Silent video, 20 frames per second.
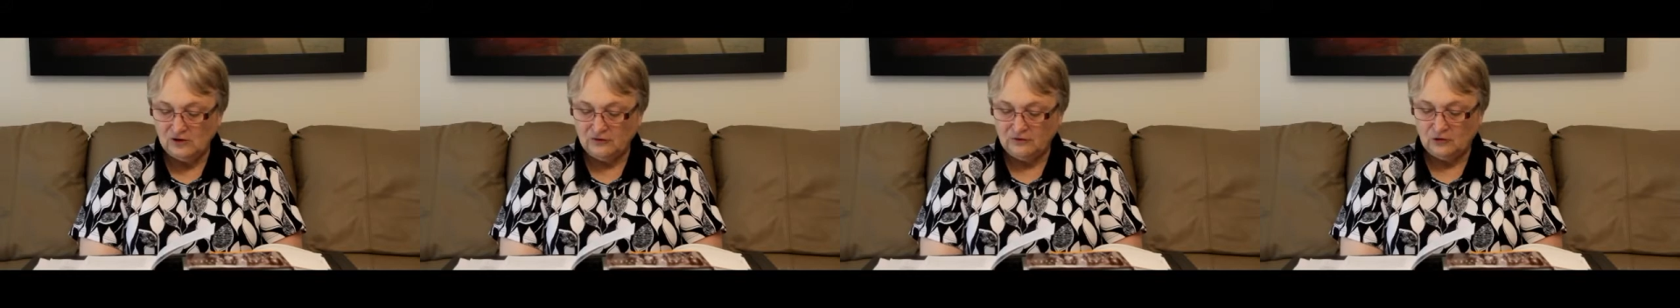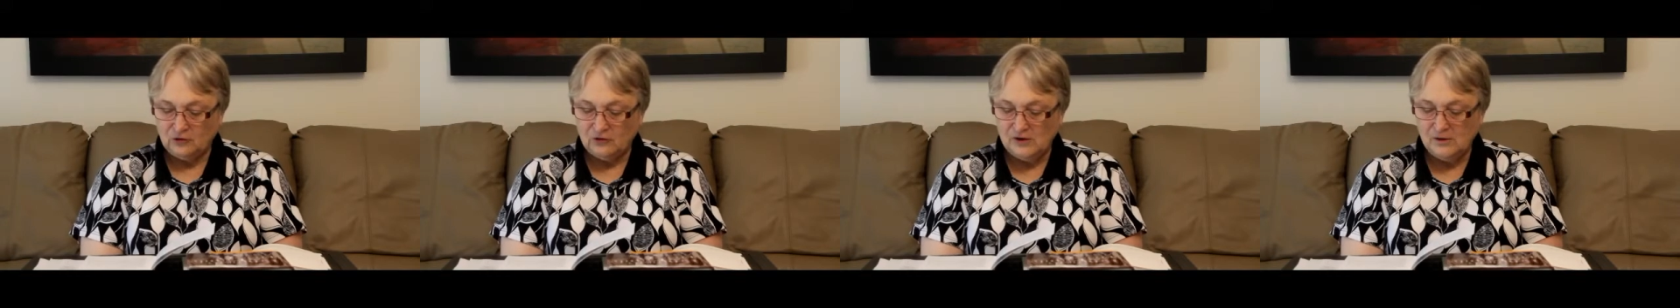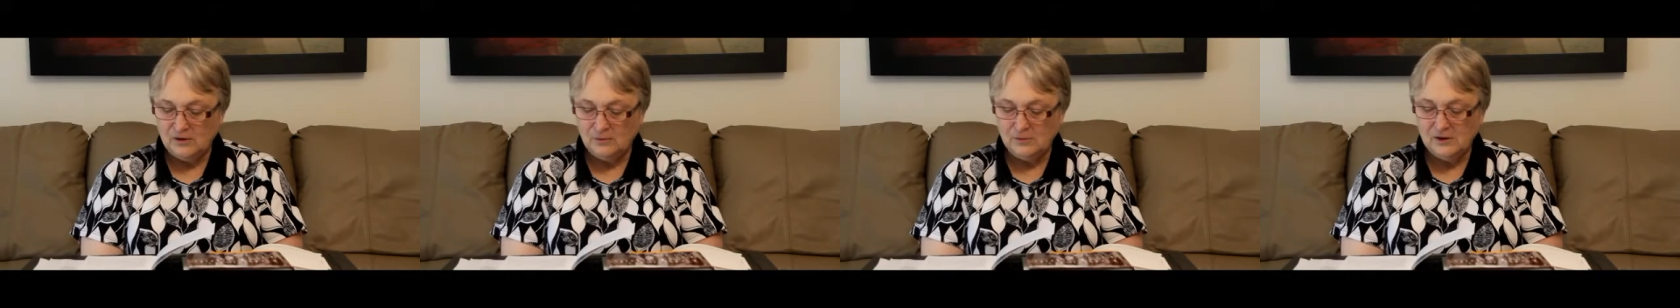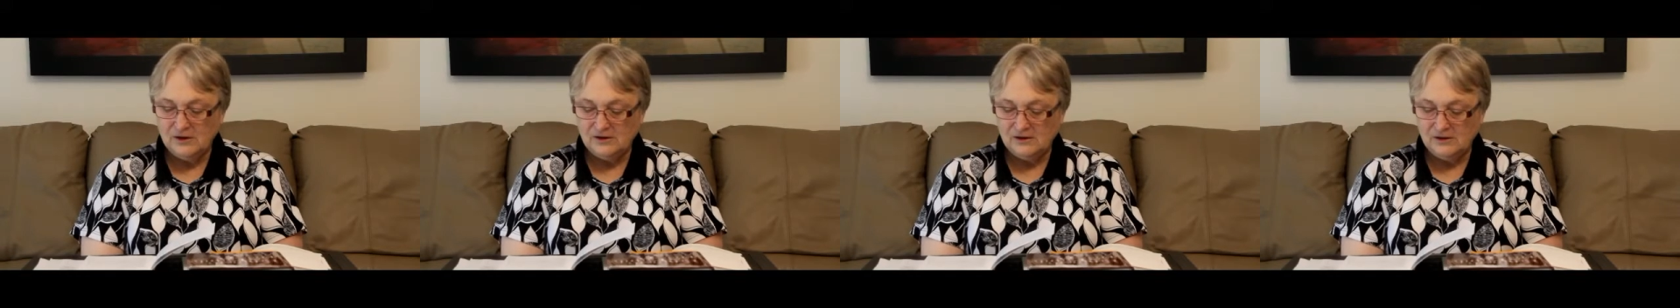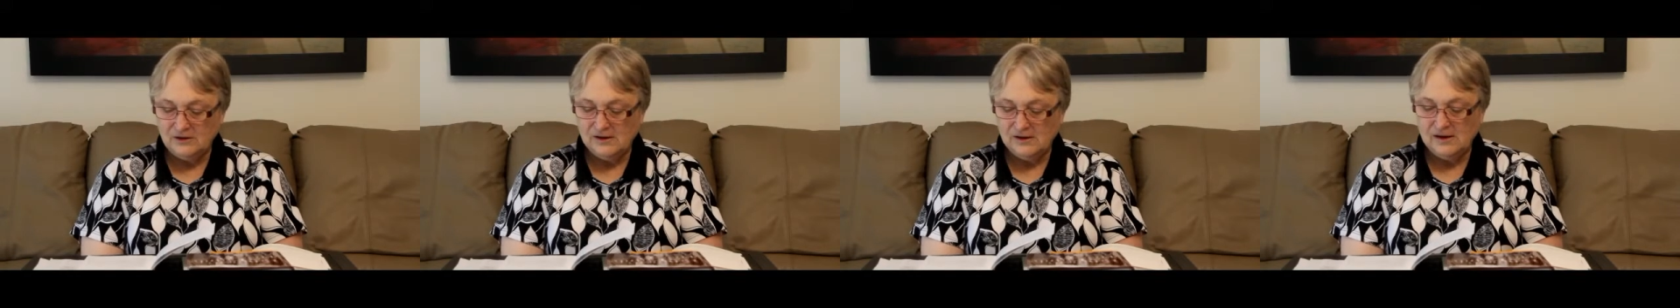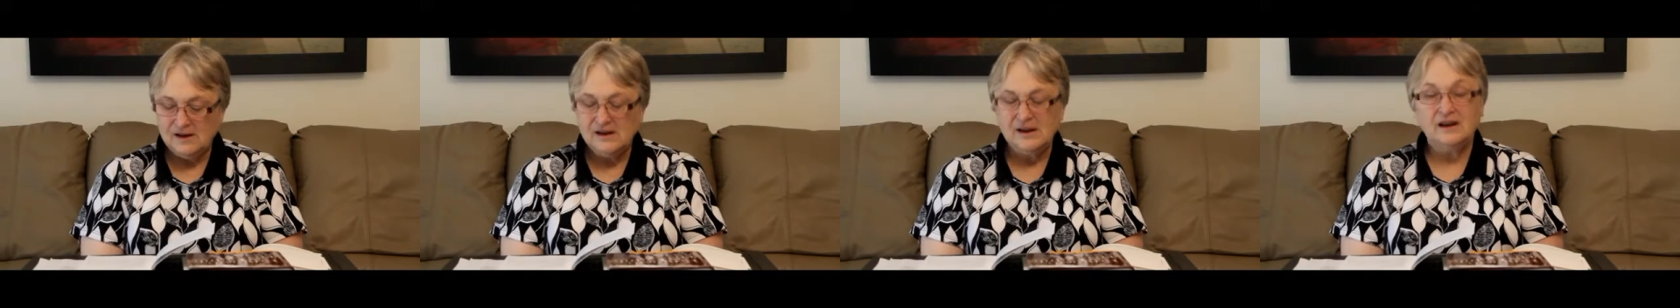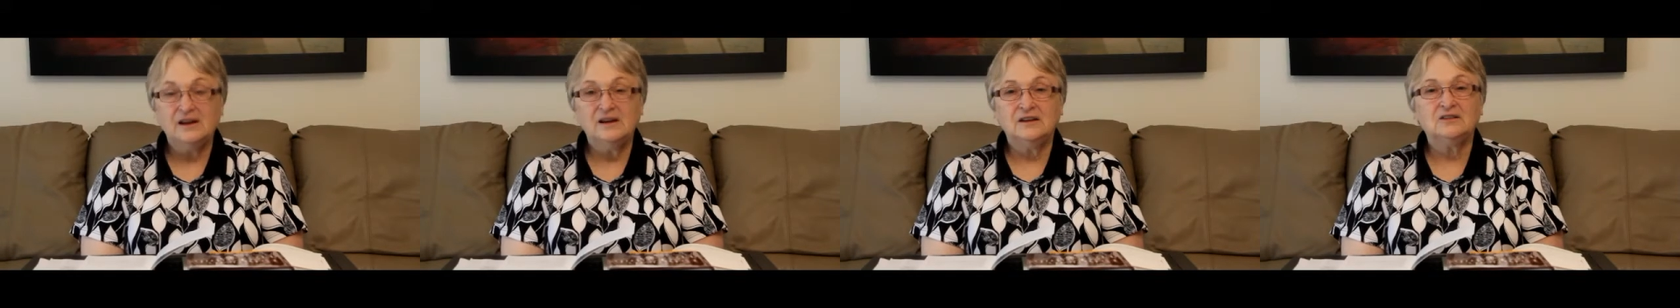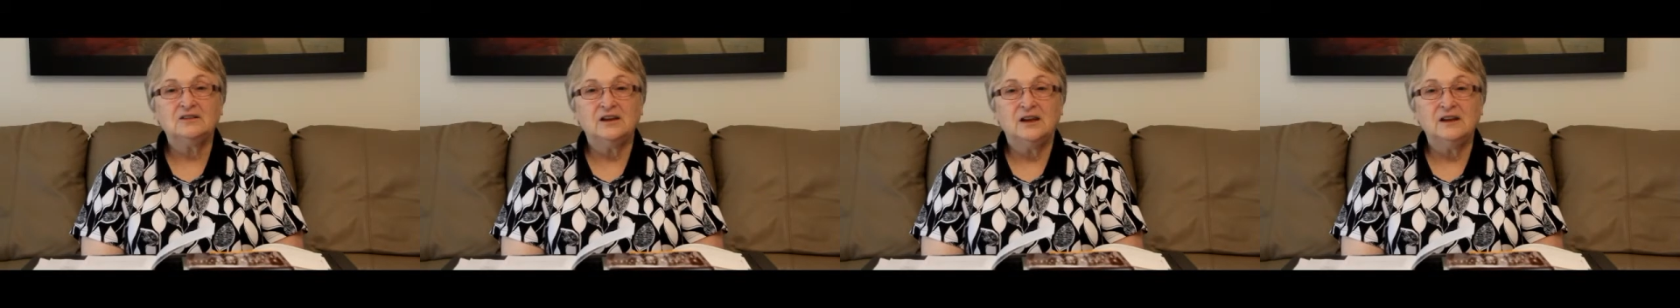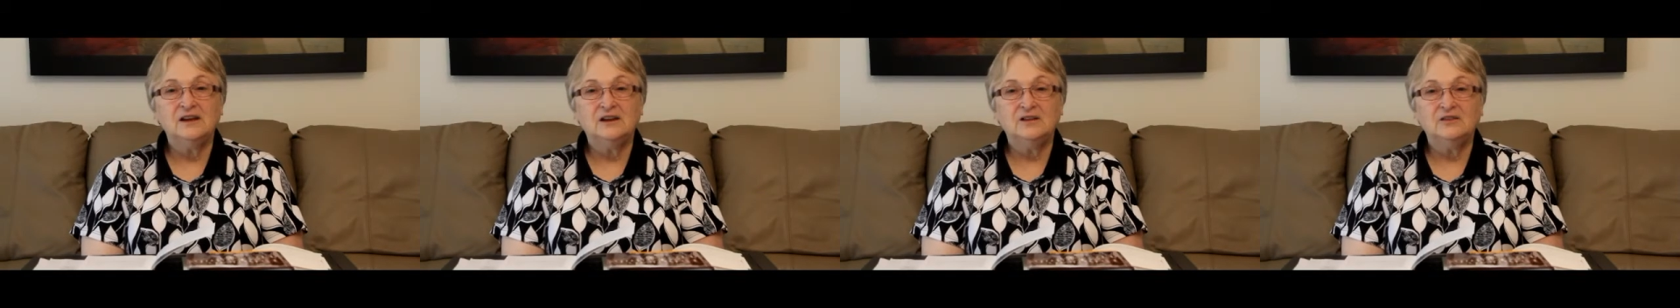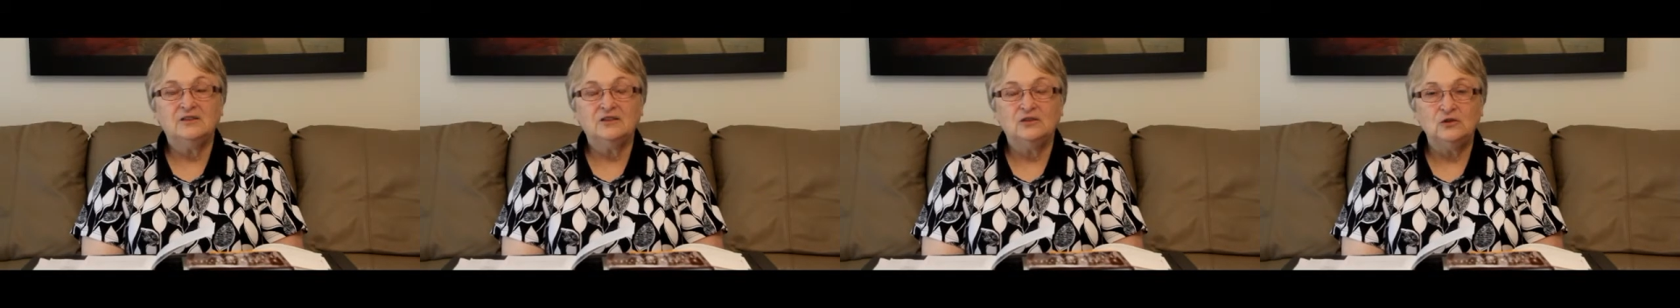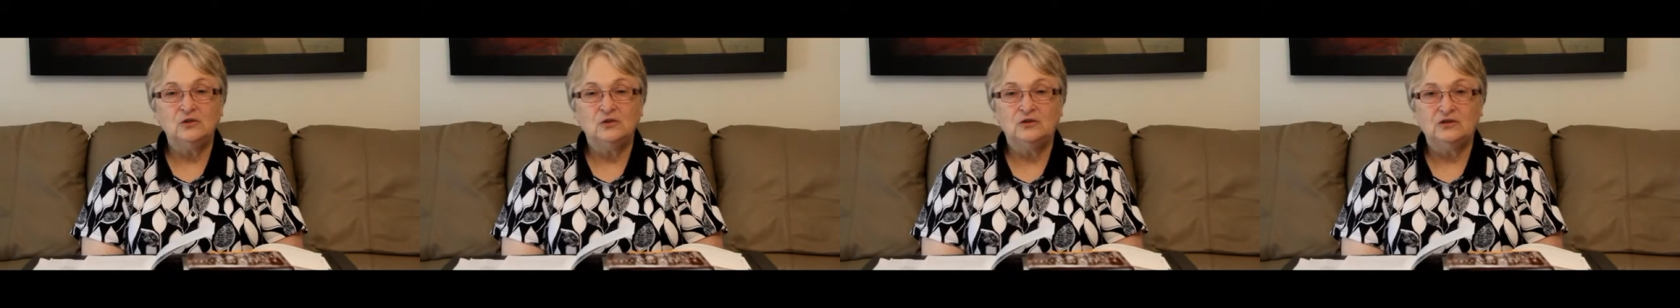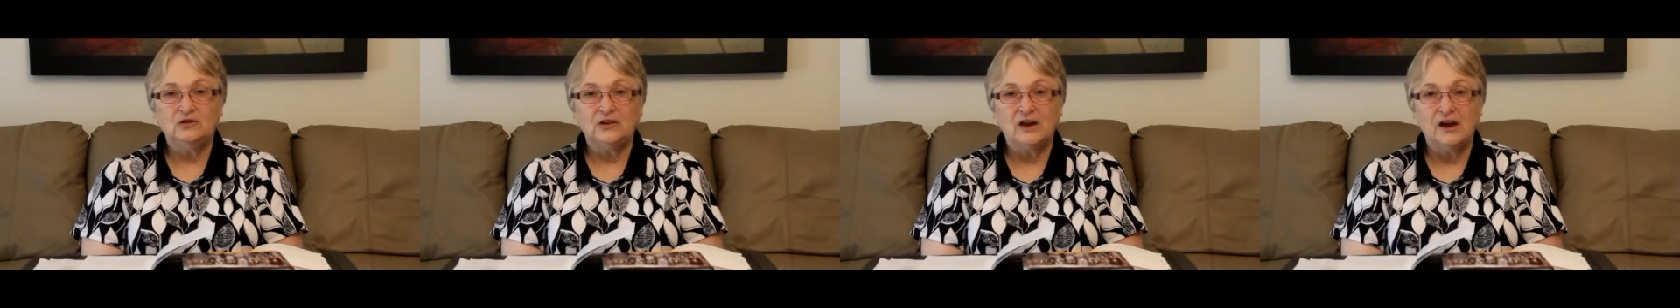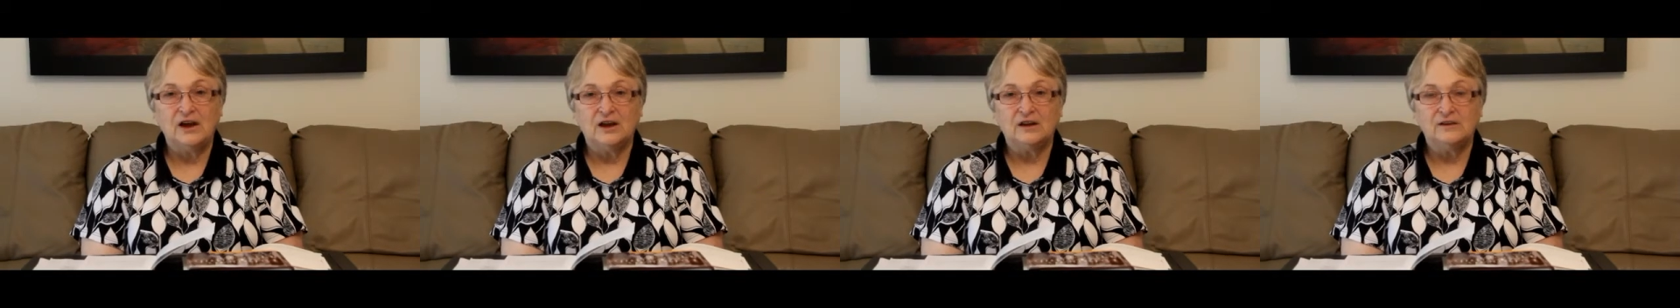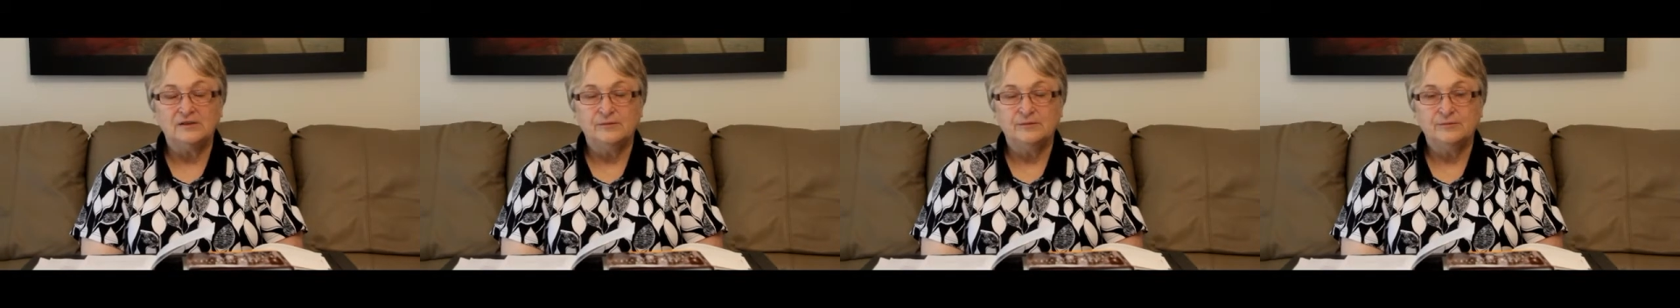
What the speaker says: of treatment, and client suicide.